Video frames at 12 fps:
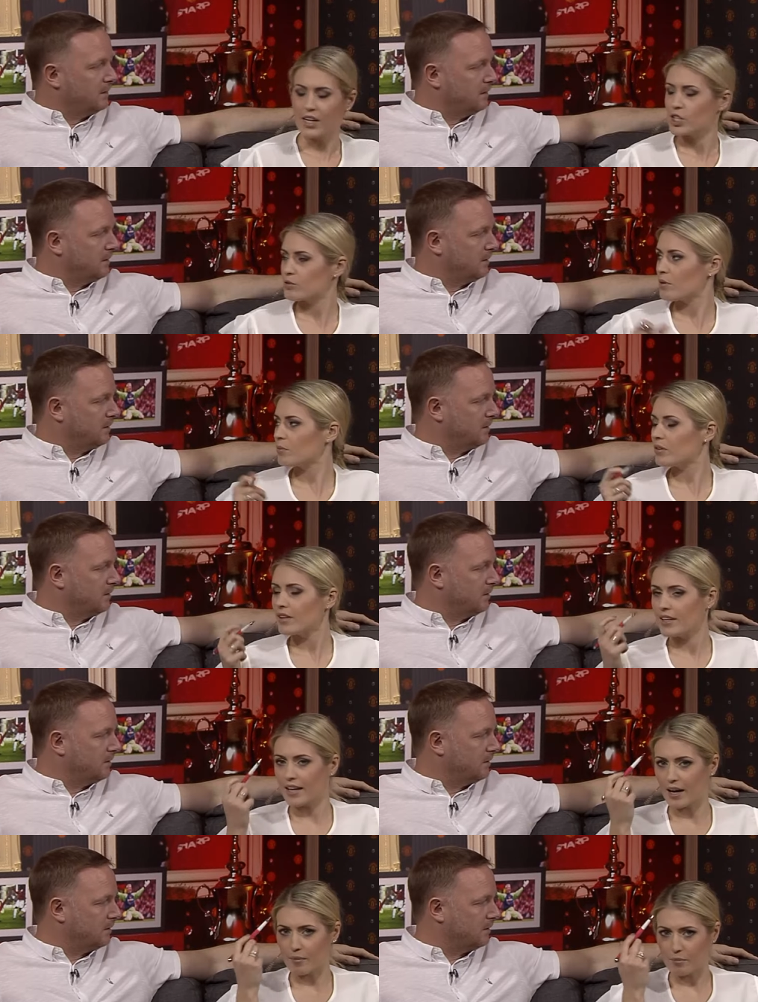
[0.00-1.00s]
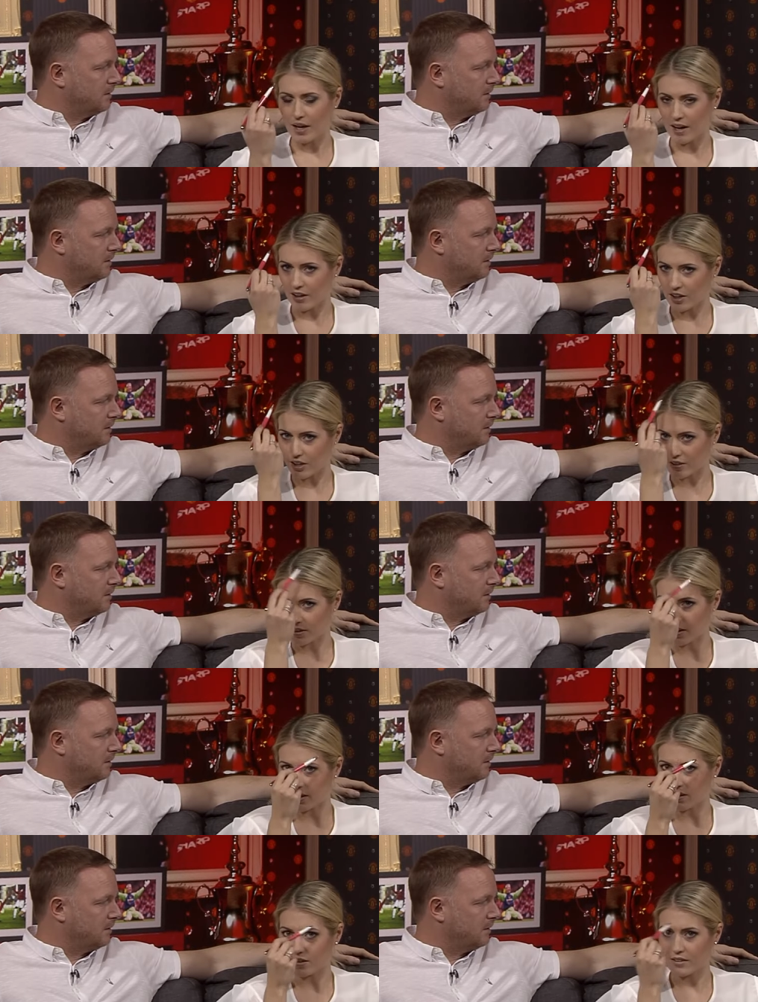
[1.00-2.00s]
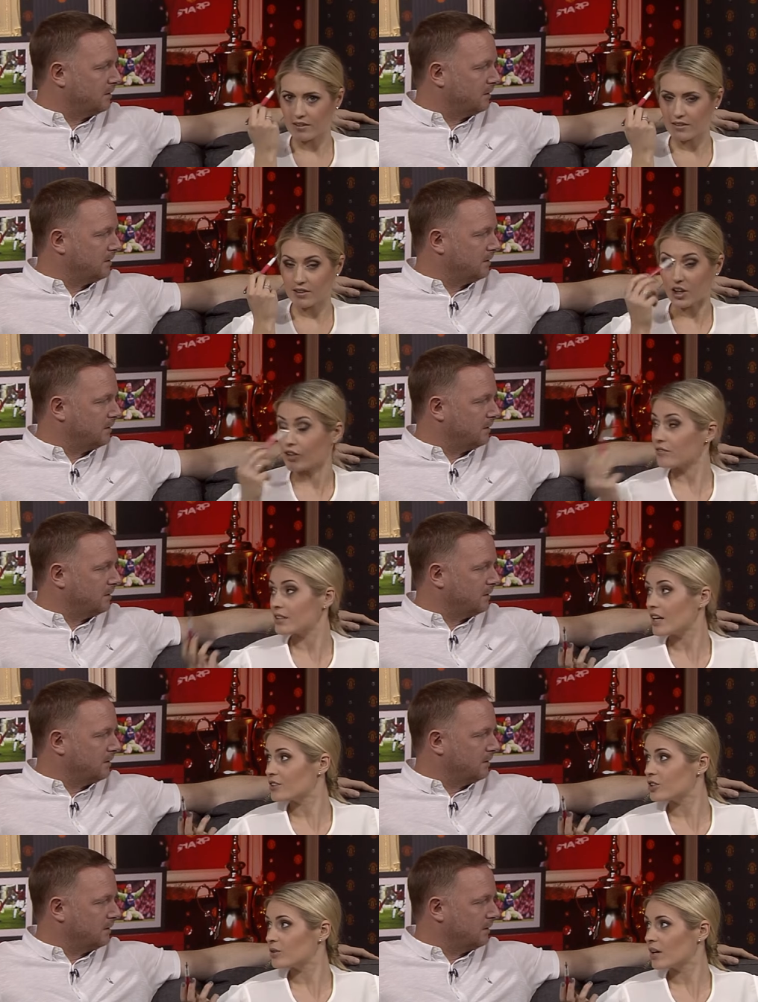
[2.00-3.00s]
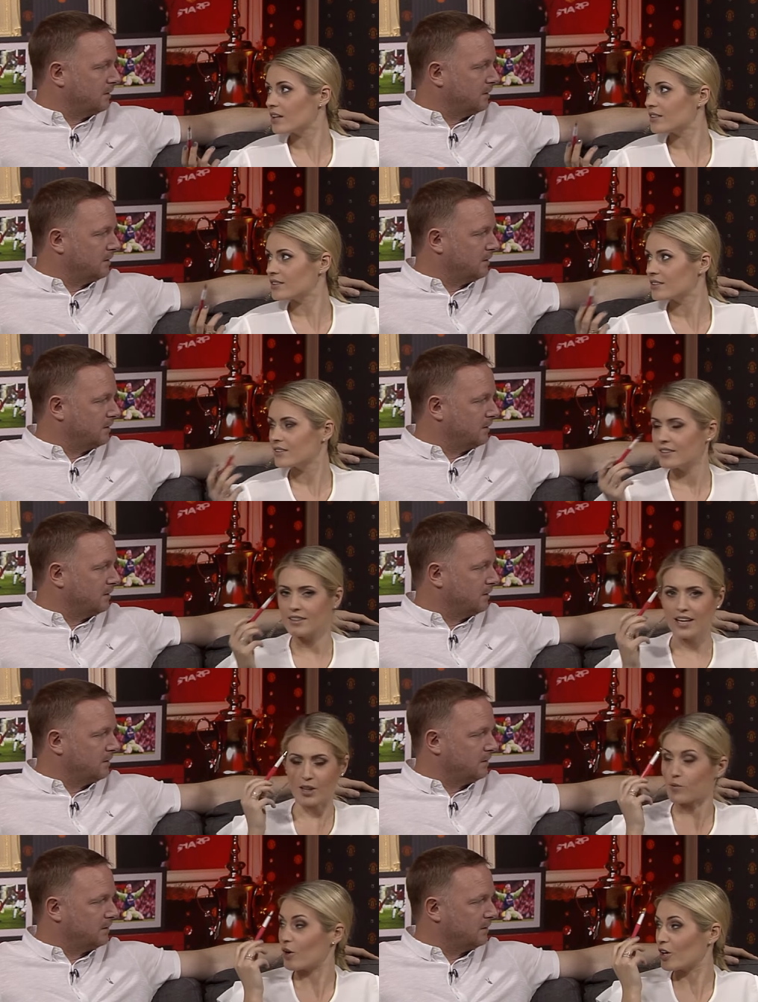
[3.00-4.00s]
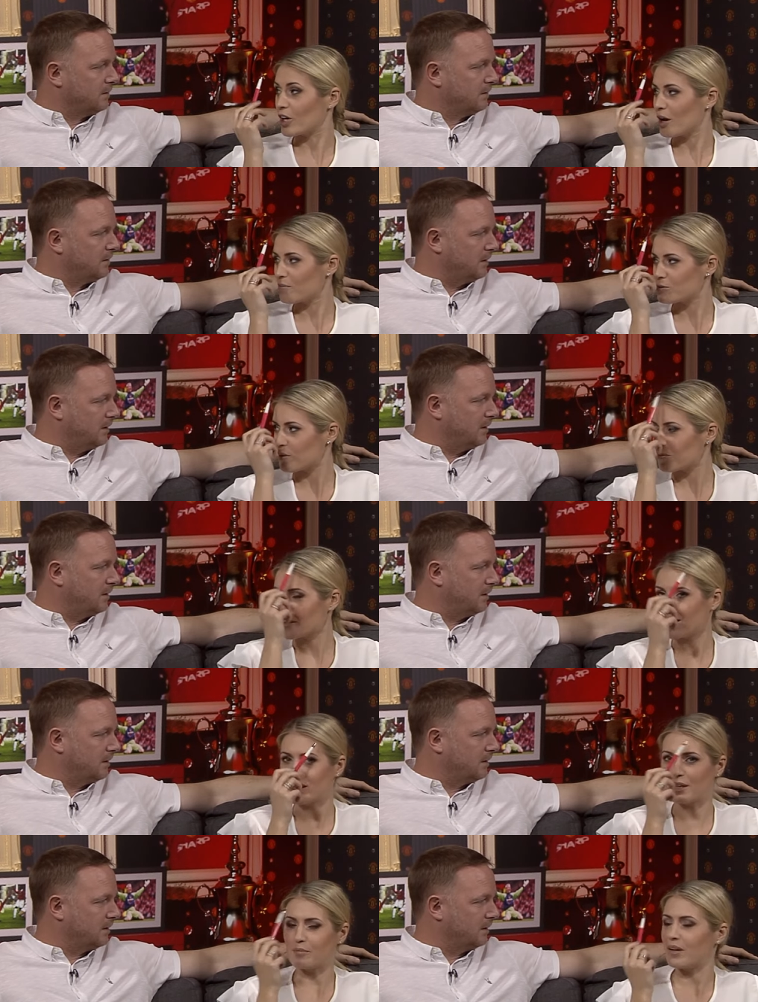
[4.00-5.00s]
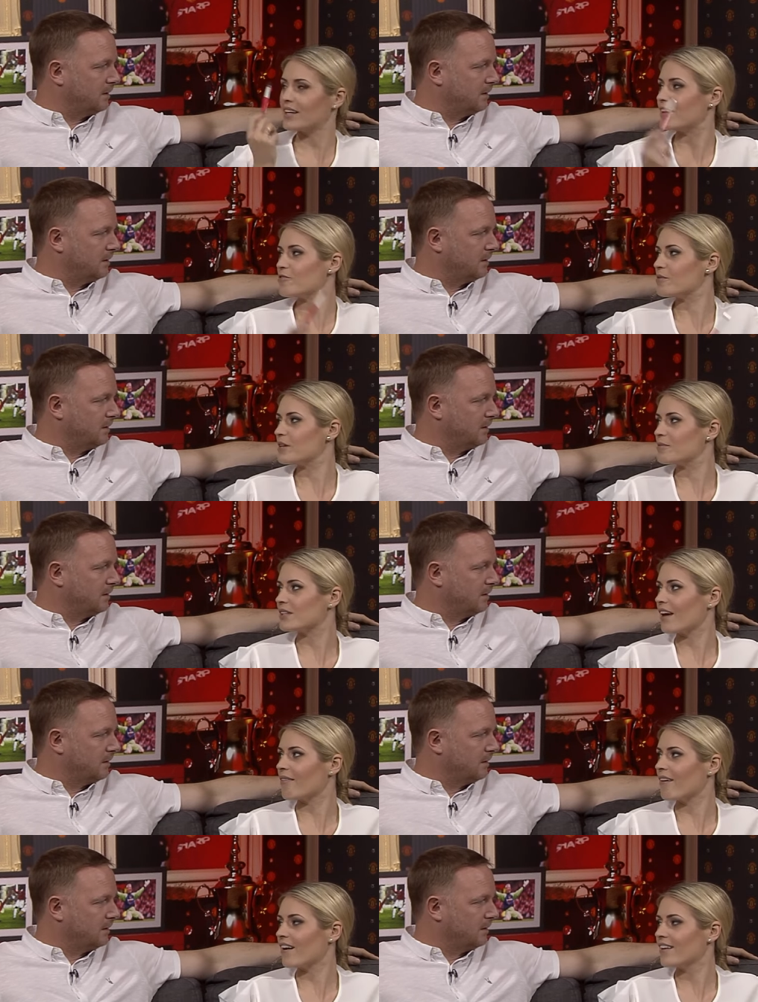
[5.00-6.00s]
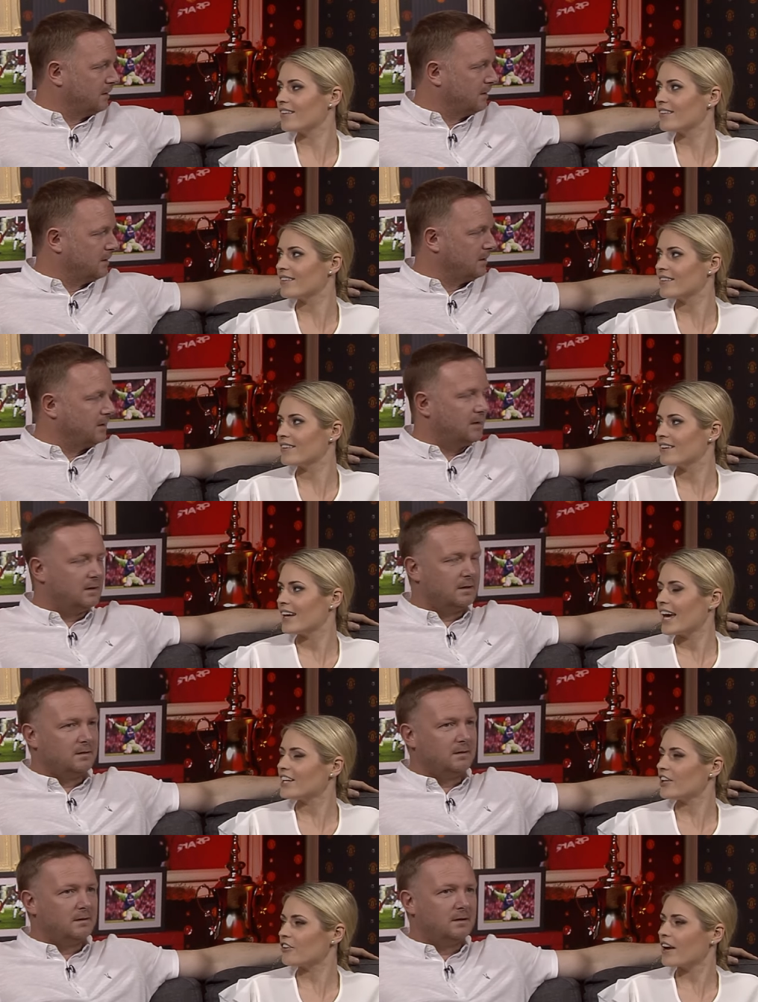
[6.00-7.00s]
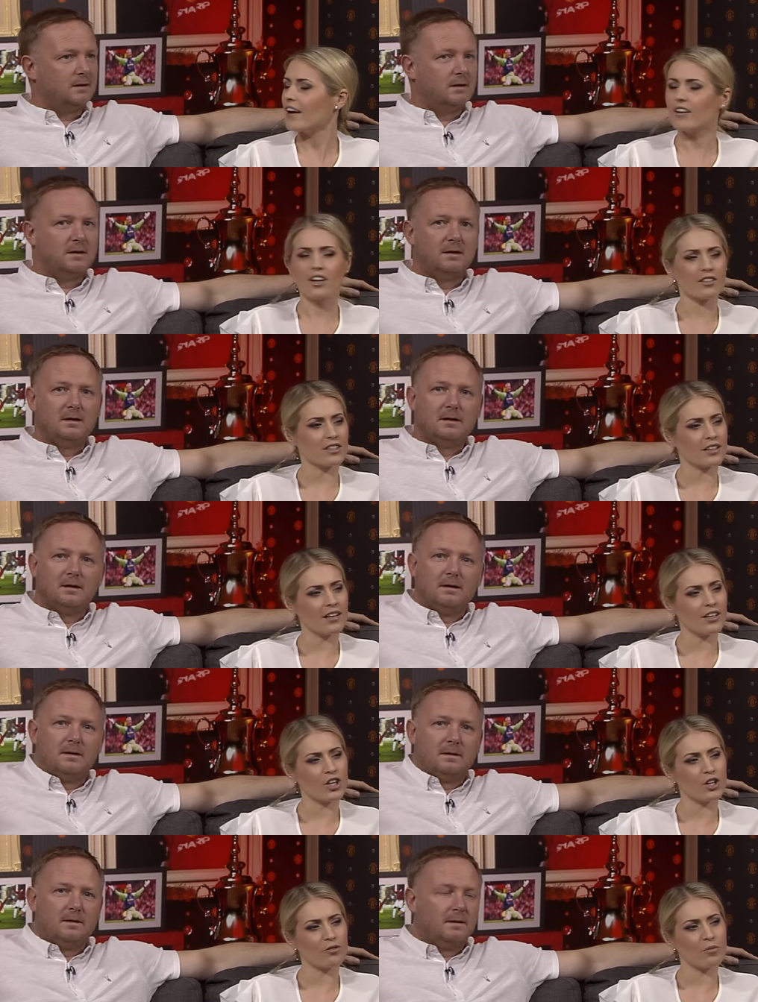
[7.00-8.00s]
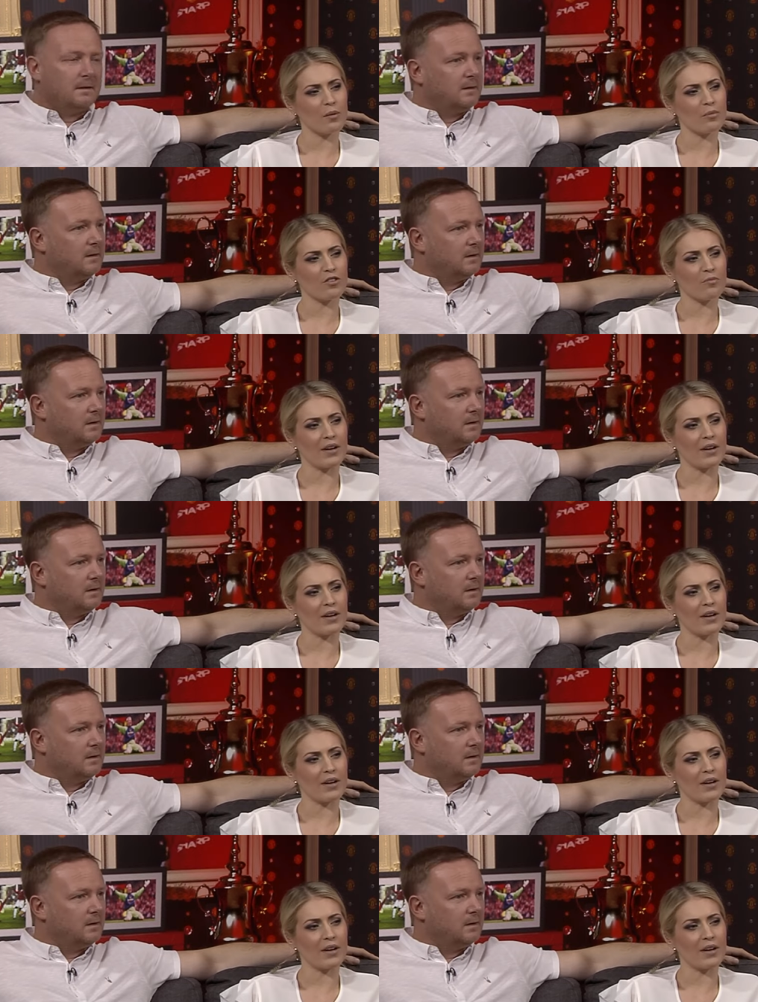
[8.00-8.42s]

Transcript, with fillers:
Speaker 1: Do you remember the um, haircut that the other Ronaldo had at the World Cup? Do you yeah, remember yeah. that little bit and everybody was getting that? Yeah. Any other haircuts like that you can remember of